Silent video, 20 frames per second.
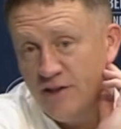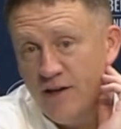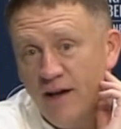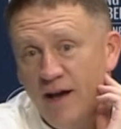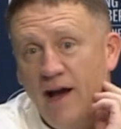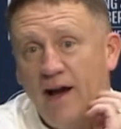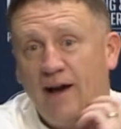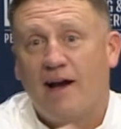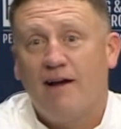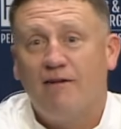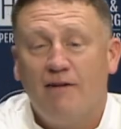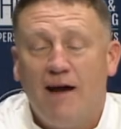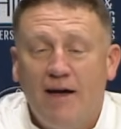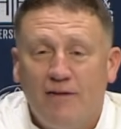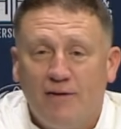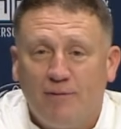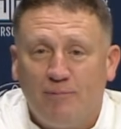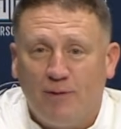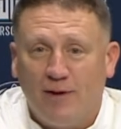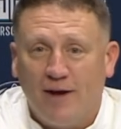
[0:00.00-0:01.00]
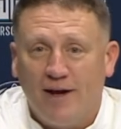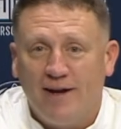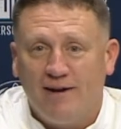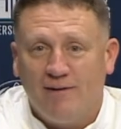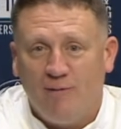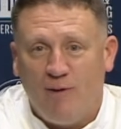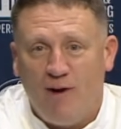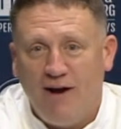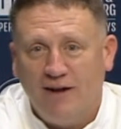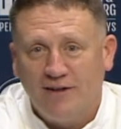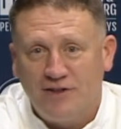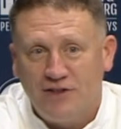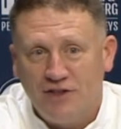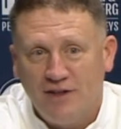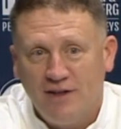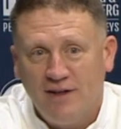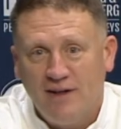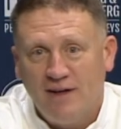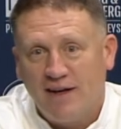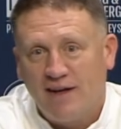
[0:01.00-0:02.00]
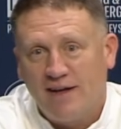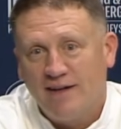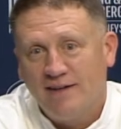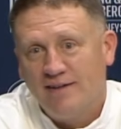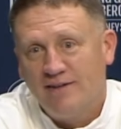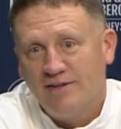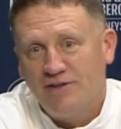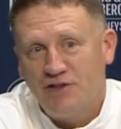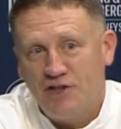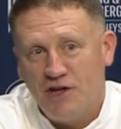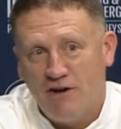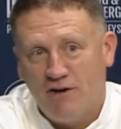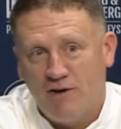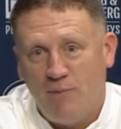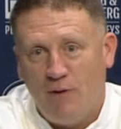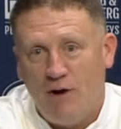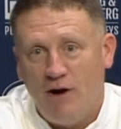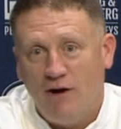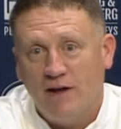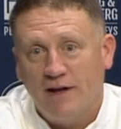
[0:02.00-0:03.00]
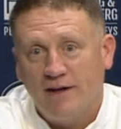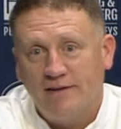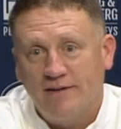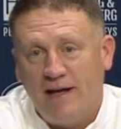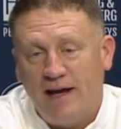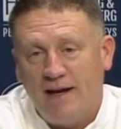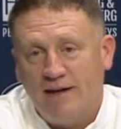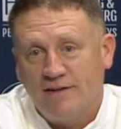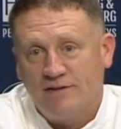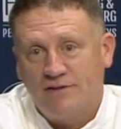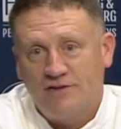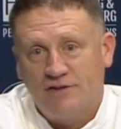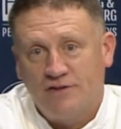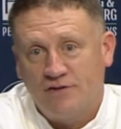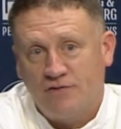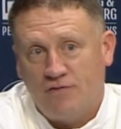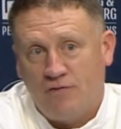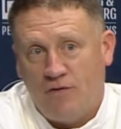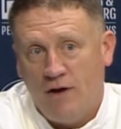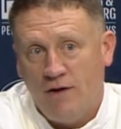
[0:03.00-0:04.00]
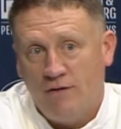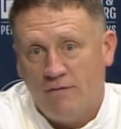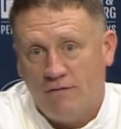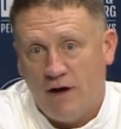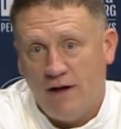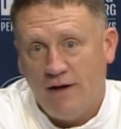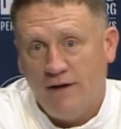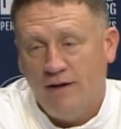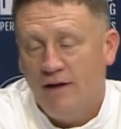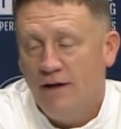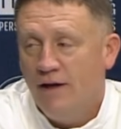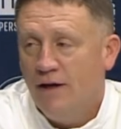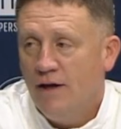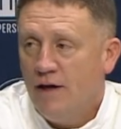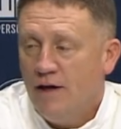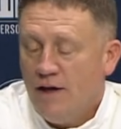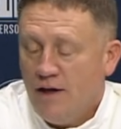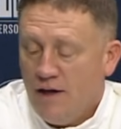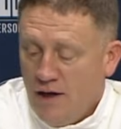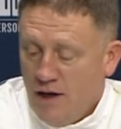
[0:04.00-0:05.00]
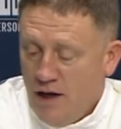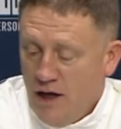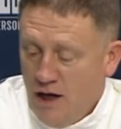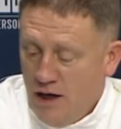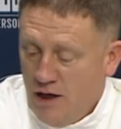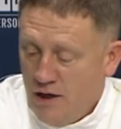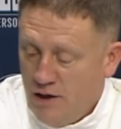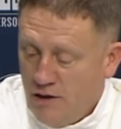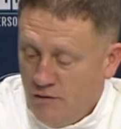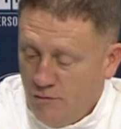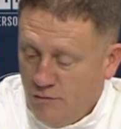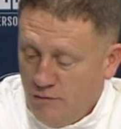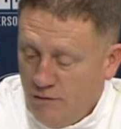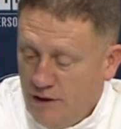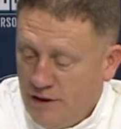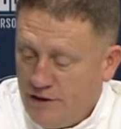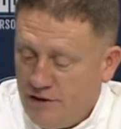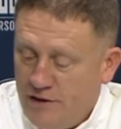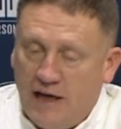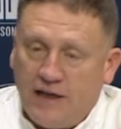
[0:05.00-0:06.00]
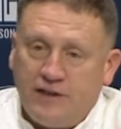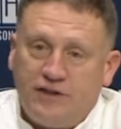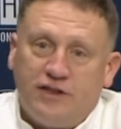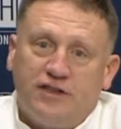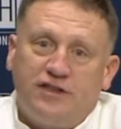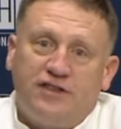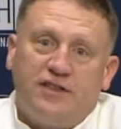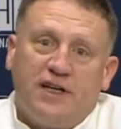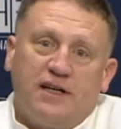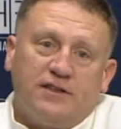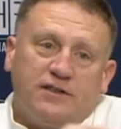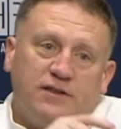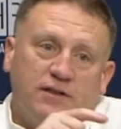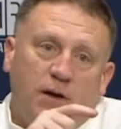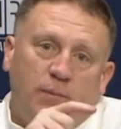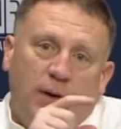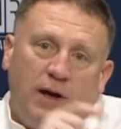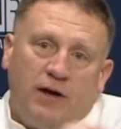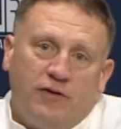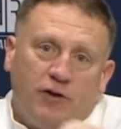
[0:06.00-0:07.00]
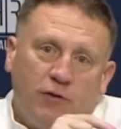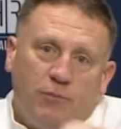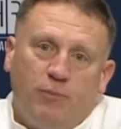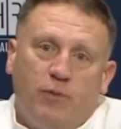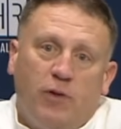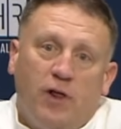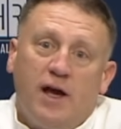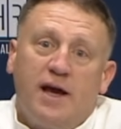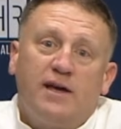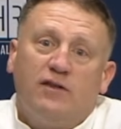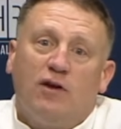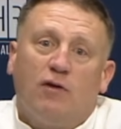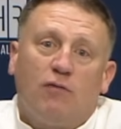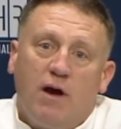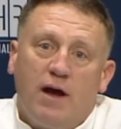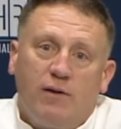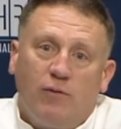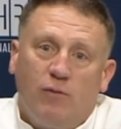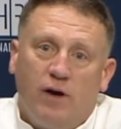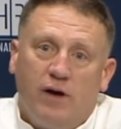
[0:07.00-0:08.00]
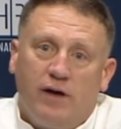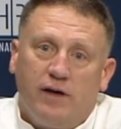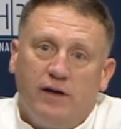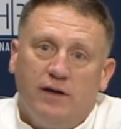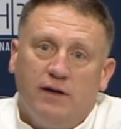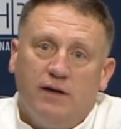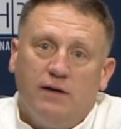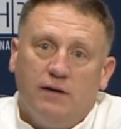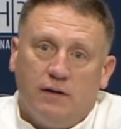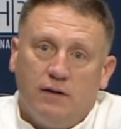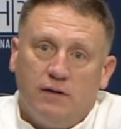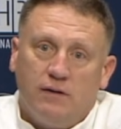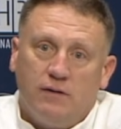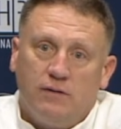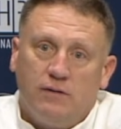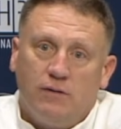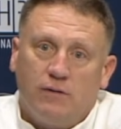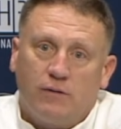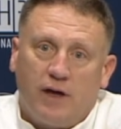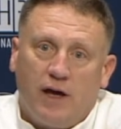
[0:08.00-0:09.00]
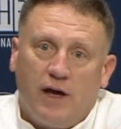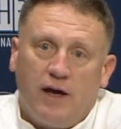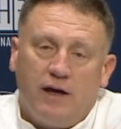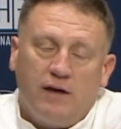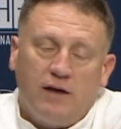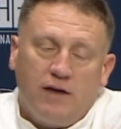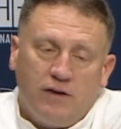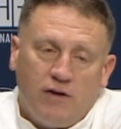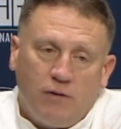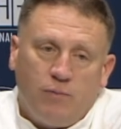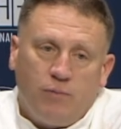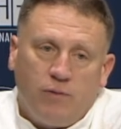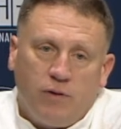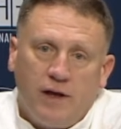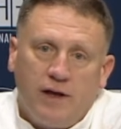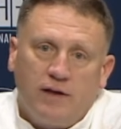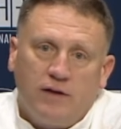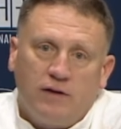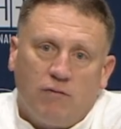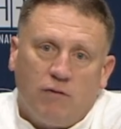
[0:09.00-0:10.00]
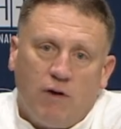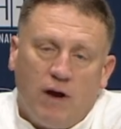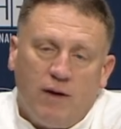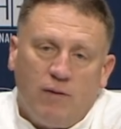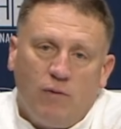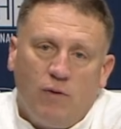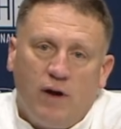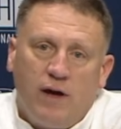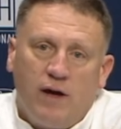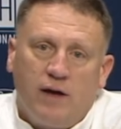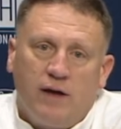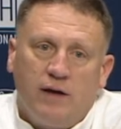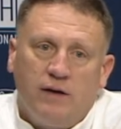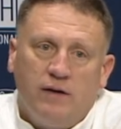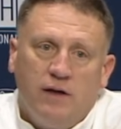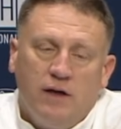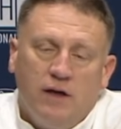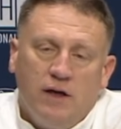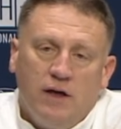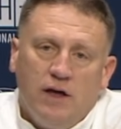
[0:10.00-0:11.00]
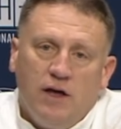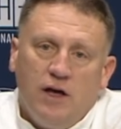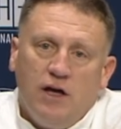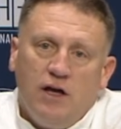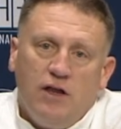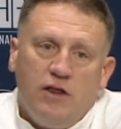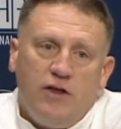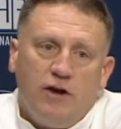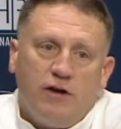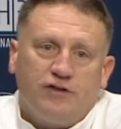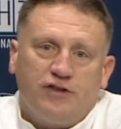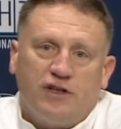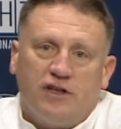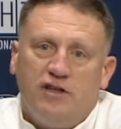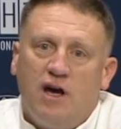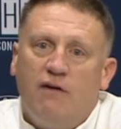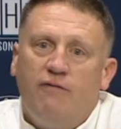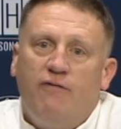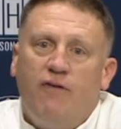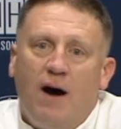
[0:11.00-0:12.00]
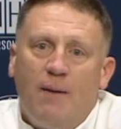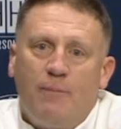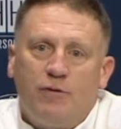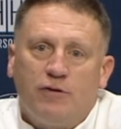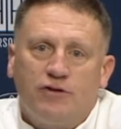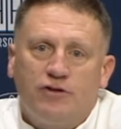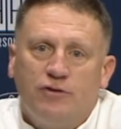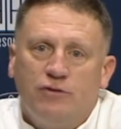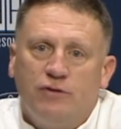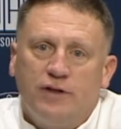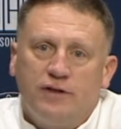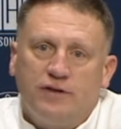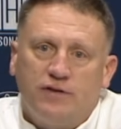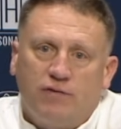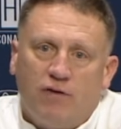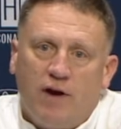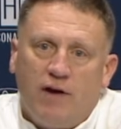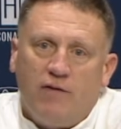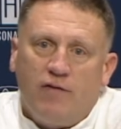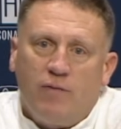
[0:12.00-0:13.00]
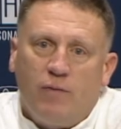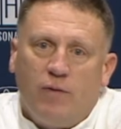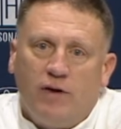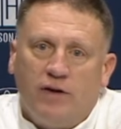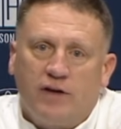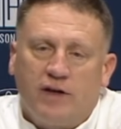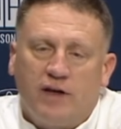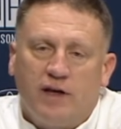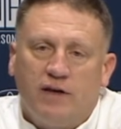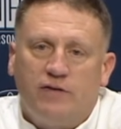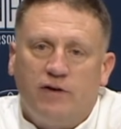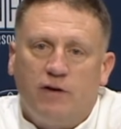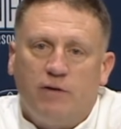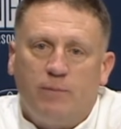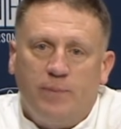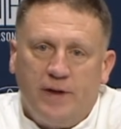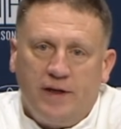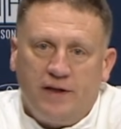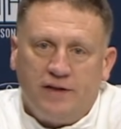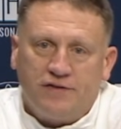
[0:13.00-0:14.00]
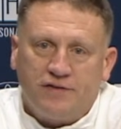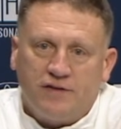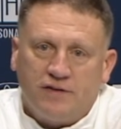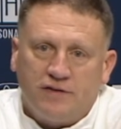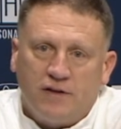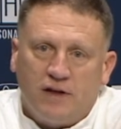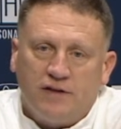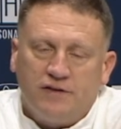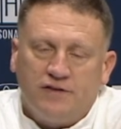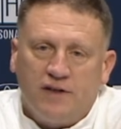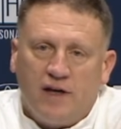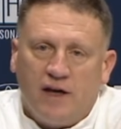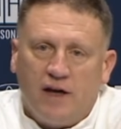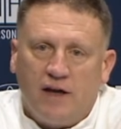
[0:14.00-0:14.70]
I'd rather play it and watch. Share the ball like that, it's just fun, right? You know, that just says about they're playing the right way, okay? They're playing the right way, and there's enough opportunities for everyone to get their piece, as I say.